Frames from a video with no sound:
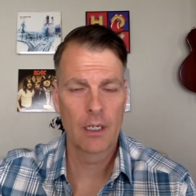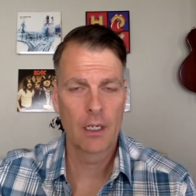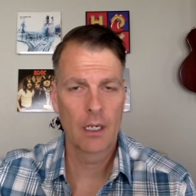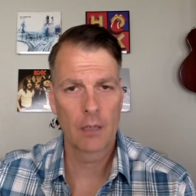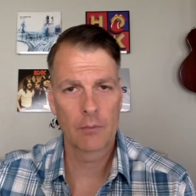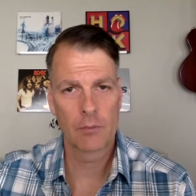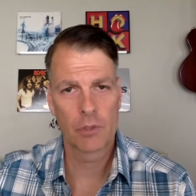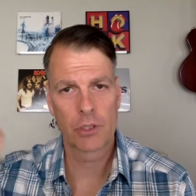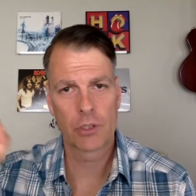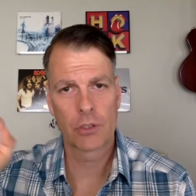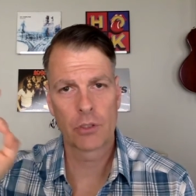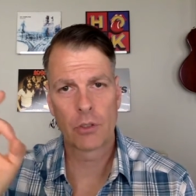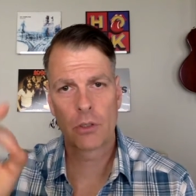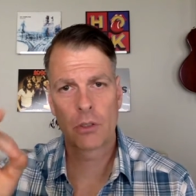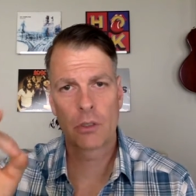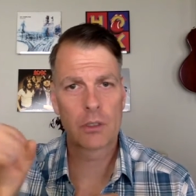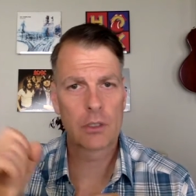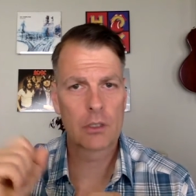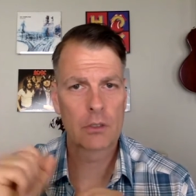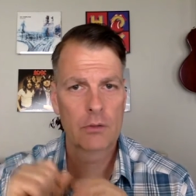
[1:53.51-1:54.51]
I'm
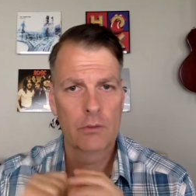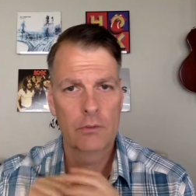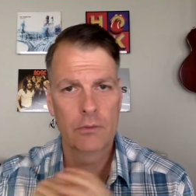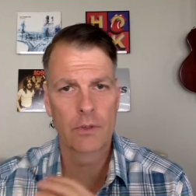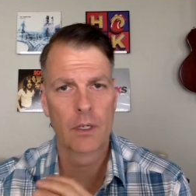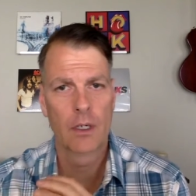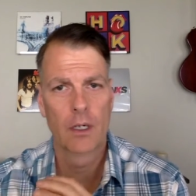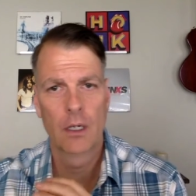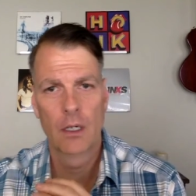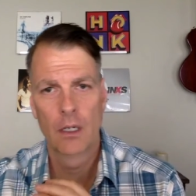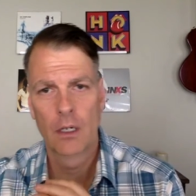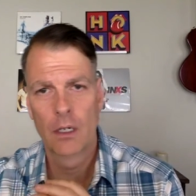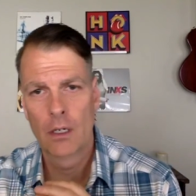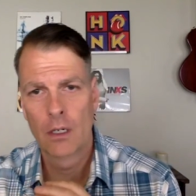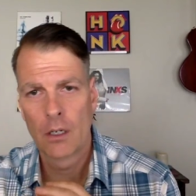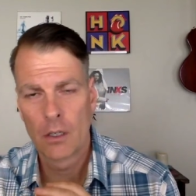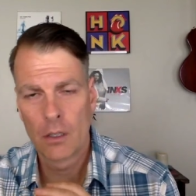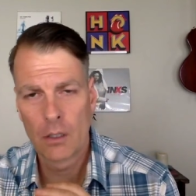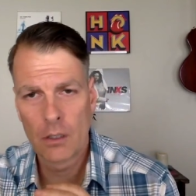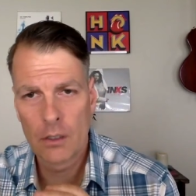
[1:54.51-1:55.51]
sure you've
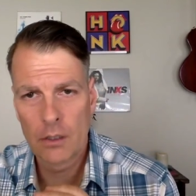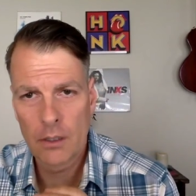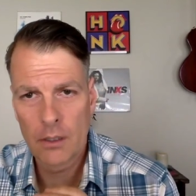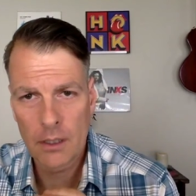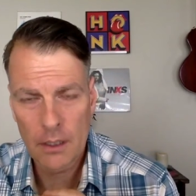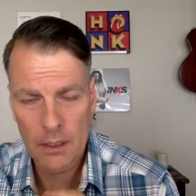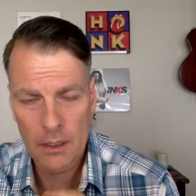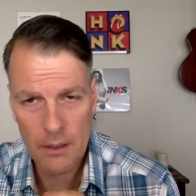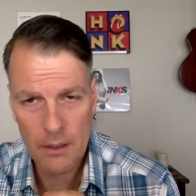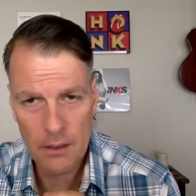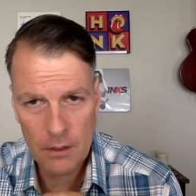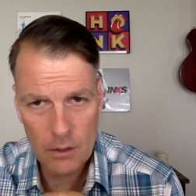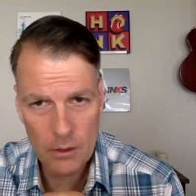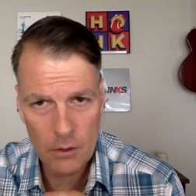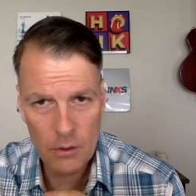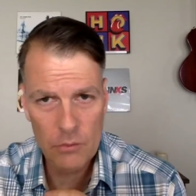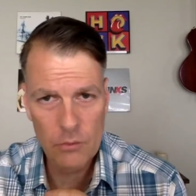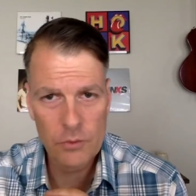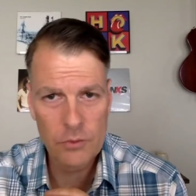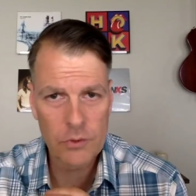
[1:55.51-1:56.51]
heard in the
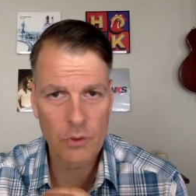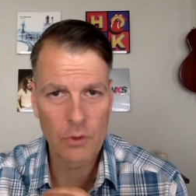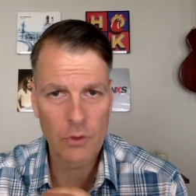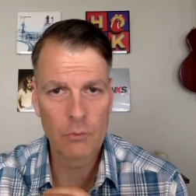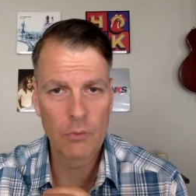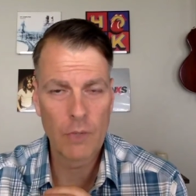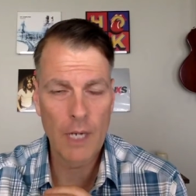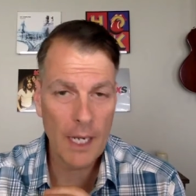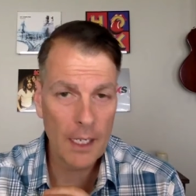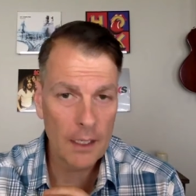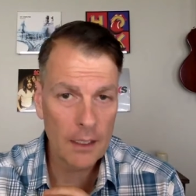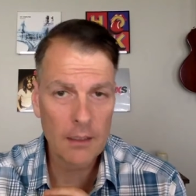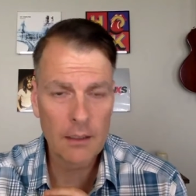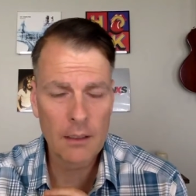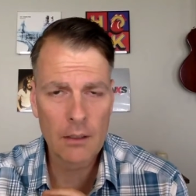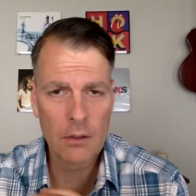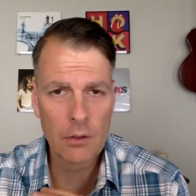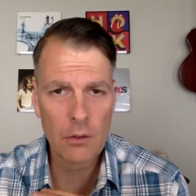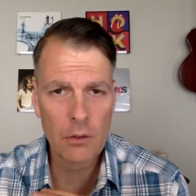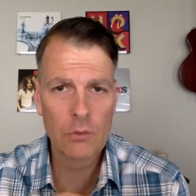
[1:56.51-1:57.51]
news or read in the
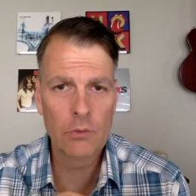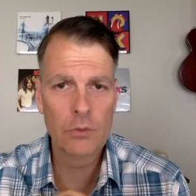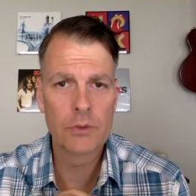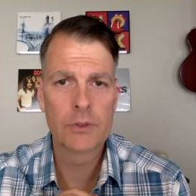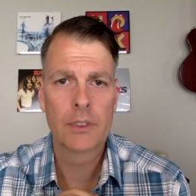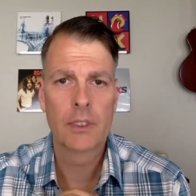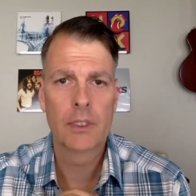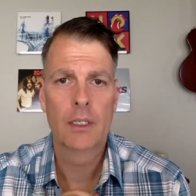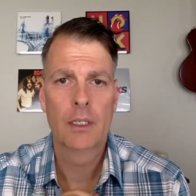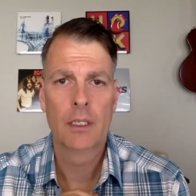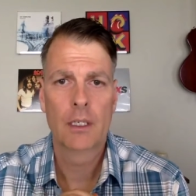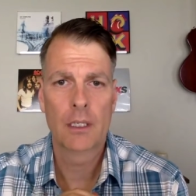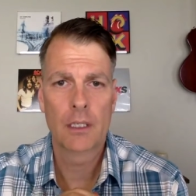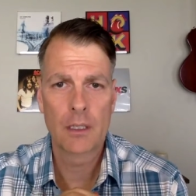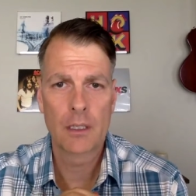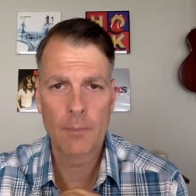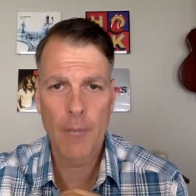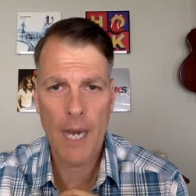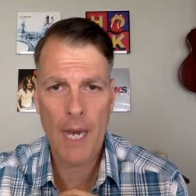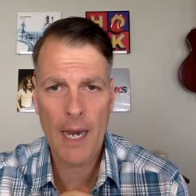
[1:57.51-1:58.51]
news in the
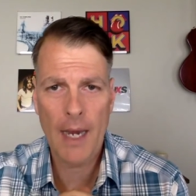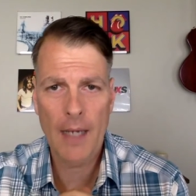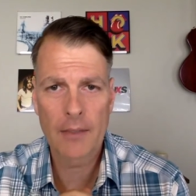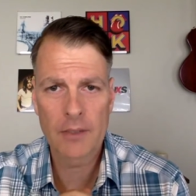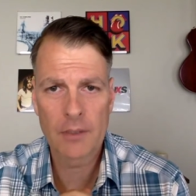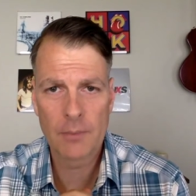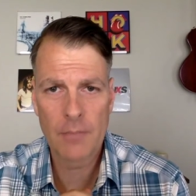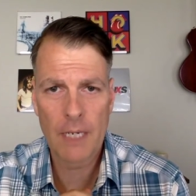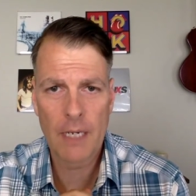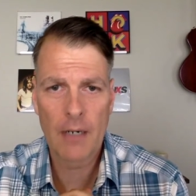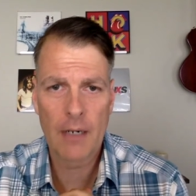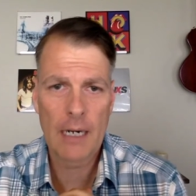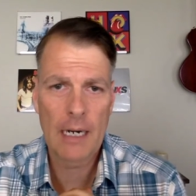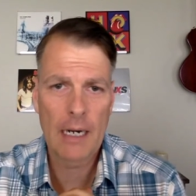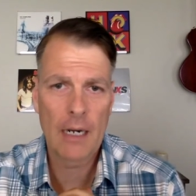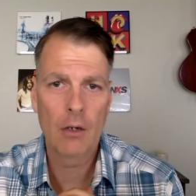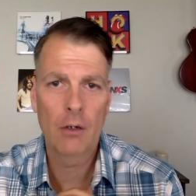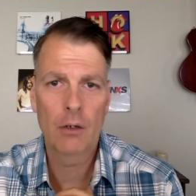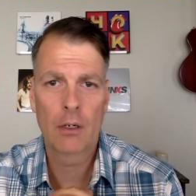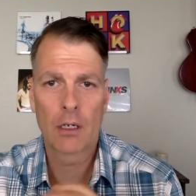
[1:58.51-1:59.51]
past about
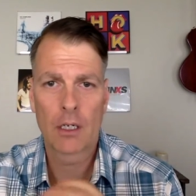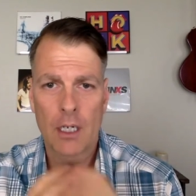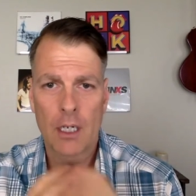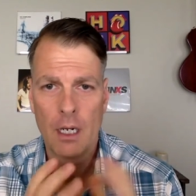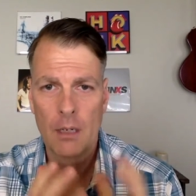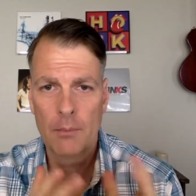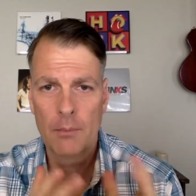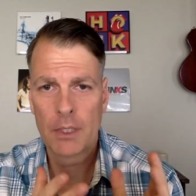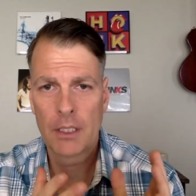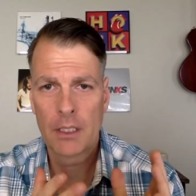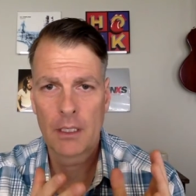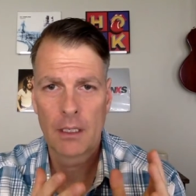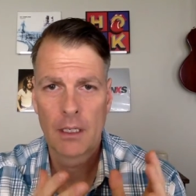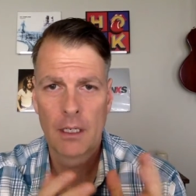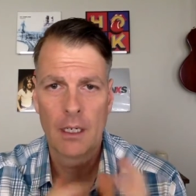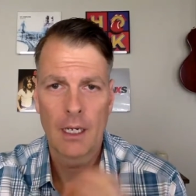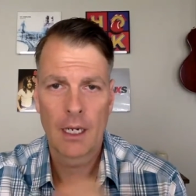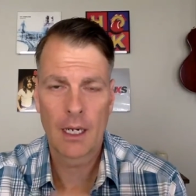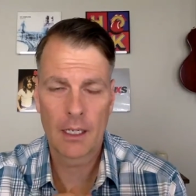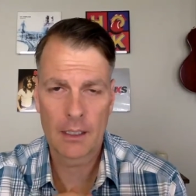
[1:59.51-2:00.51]
how a company
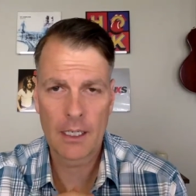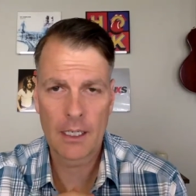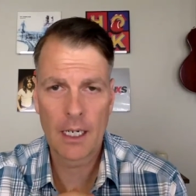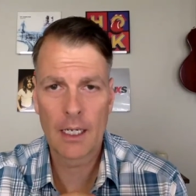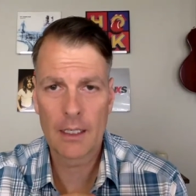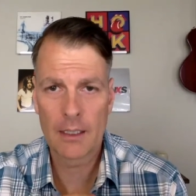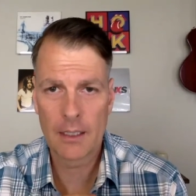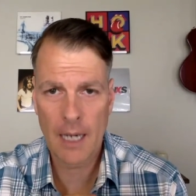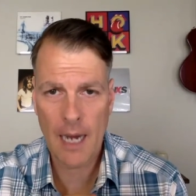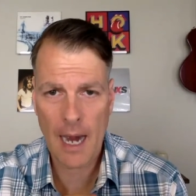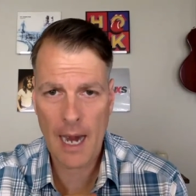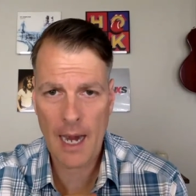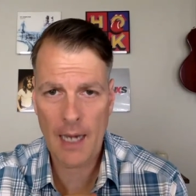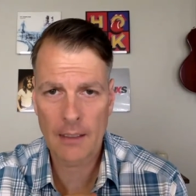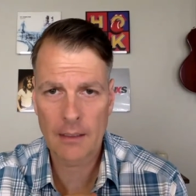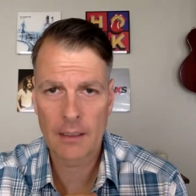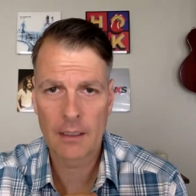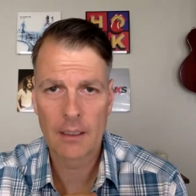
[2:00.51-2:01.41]
had gotten hacked